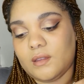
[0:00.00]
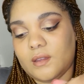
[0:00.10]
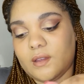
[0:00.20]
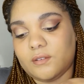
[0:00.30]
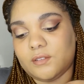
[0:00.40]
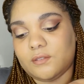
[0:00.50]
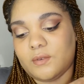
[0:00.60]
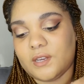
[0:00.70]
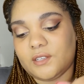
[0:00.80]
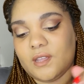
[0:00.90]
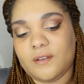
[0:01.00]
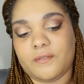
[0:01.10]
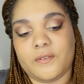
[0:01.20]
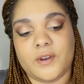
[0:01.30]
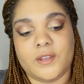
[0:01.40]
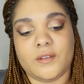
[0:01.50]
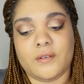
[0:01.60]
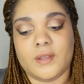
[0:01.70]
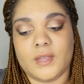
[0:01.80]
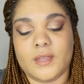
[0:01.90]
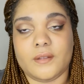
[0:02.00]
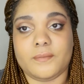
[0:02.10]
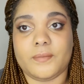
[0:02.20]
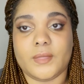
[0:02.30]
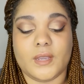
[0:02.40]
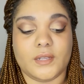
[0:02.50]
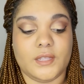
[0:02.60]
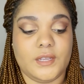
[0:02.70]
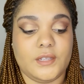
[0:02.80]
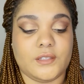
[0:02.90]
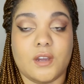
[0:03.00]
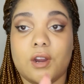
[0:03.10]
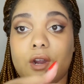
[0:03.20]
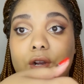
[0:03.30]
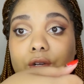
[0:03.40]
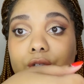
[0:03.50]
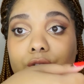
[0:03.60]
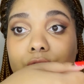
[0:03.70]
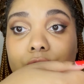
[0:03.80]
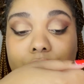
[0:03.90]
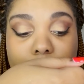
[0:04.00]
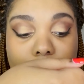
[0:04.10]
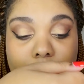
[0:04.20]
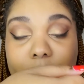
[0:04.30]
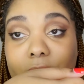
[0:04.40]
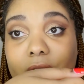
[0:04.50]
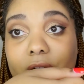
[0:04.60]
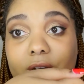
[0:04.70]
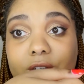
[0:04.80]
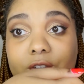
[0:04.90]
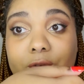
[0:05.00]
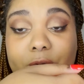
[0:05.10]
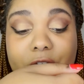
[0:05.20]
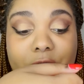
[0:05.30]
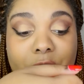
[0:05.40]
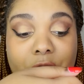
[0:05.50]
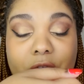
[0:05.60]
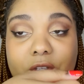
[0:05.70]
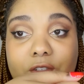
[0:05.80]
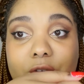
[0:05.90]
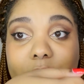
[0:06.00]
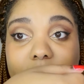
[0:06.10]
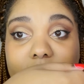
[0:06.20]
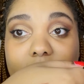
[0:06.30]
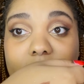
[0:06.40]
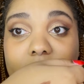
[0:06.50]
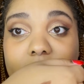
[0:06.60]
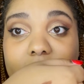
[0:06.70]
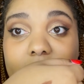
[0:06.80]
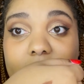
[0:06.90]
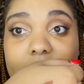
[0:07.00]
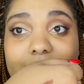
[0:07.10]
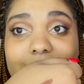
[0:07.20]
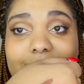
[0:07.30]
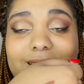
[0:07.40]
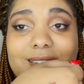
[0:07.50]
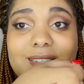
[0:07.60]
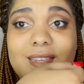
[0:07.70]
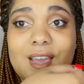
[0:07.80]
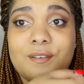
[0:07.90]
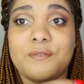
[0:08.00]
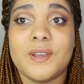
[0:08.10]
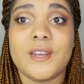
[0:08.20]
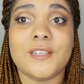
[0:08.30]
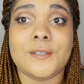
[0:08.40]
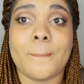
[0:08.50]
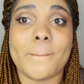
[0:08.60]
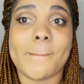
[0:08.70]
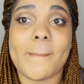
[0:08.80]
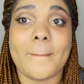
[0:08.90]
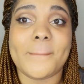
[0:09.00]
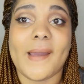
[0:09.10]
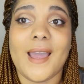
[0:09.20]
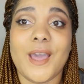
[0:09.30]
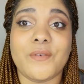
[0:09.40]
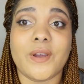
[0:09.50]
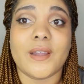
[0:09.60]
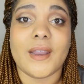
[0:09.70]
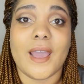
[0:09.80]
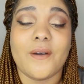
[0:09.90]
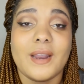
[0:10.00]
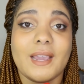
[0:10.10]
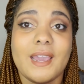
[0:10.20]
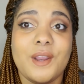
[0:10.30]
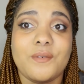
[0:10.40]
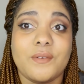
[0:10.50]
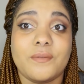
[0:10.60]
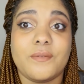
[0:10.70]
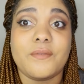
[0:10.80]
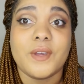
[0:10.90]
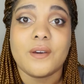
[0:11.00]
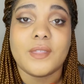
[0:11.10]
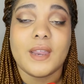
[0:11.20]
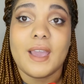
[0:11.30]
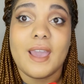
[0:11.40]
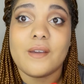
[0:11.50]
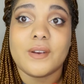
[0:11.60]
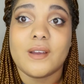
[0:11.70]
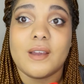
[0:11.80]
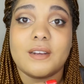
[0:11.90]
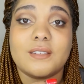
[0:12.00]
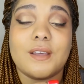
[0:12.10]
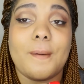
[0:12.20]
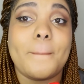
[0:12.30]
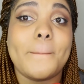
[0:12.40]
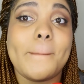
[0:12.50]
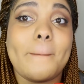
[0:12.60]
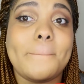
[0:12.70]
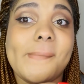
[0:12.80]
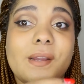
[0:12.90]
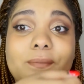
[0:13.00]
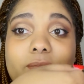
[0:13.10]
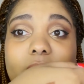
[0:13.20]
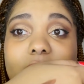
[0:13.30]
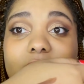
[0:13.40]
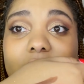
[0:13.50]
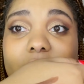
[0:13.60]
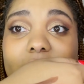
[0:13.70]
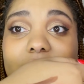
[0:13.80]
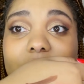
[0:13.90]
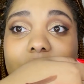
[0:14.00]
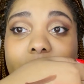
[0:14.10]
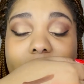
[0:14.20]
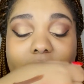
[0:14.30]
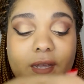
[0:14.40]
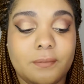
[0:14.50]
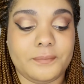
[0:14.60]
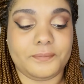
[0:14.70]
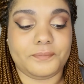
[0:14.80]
I'll swatch that for you. These are super, super smooth and super soft. They're like a satin finish. I have it on now and I can't even feel that I have it on. So that's Thrilling.